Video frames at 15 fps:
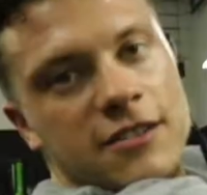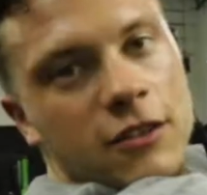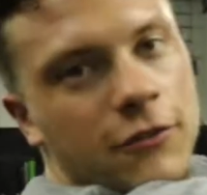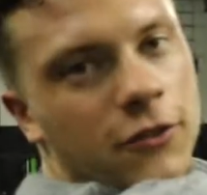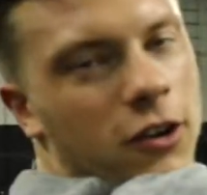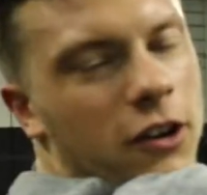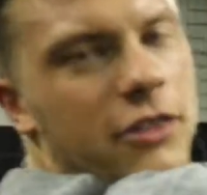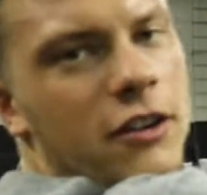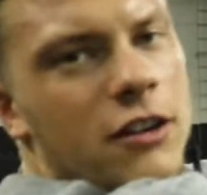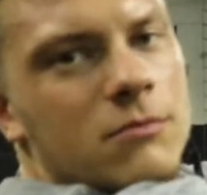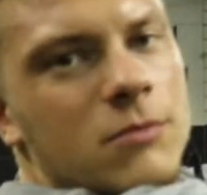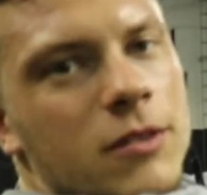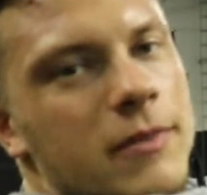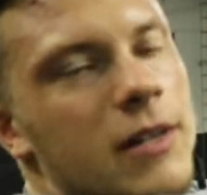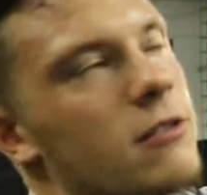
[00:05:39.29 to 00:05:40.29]
So for our third
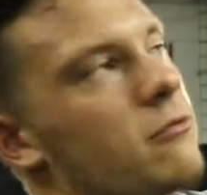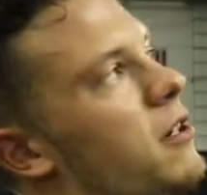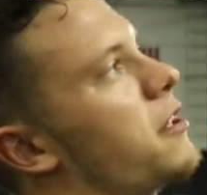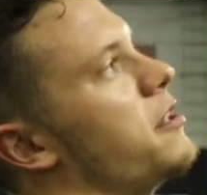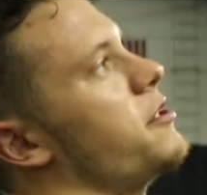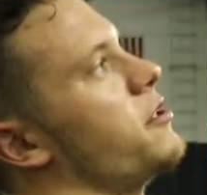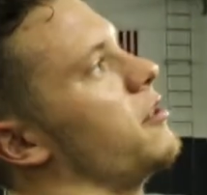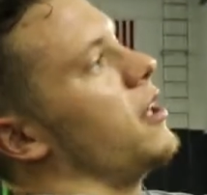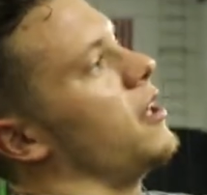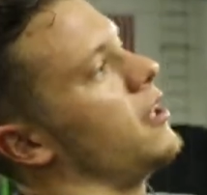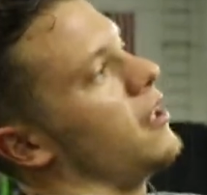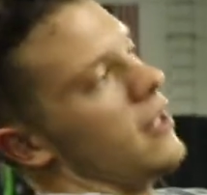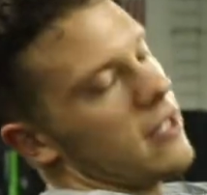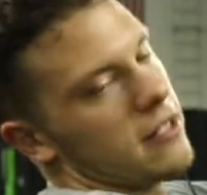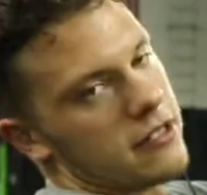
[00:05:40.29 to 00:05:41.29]
movement, we're gonna do
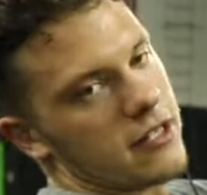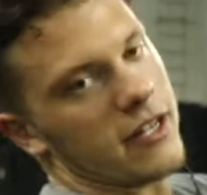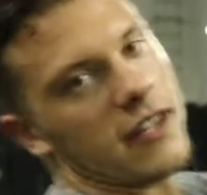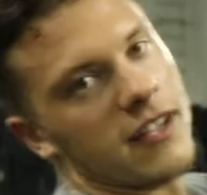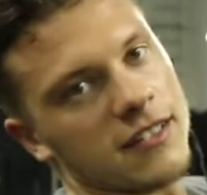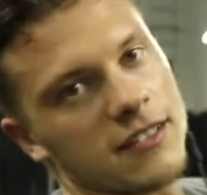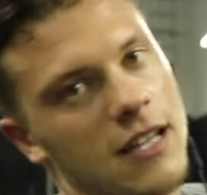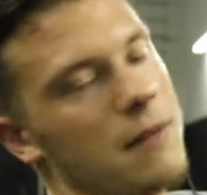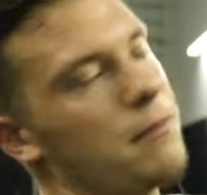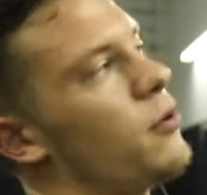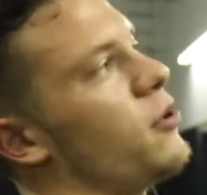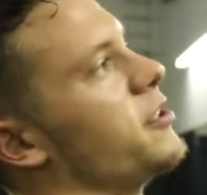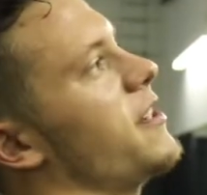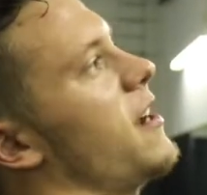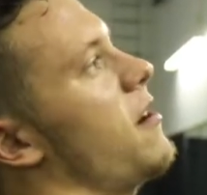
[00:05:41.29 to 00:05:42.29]
underhand lat
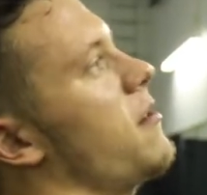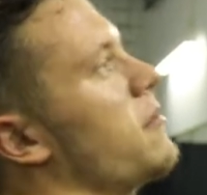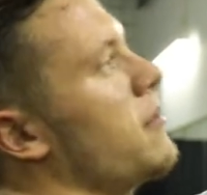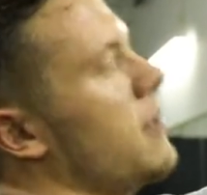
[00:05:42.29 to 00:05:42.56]
pull down.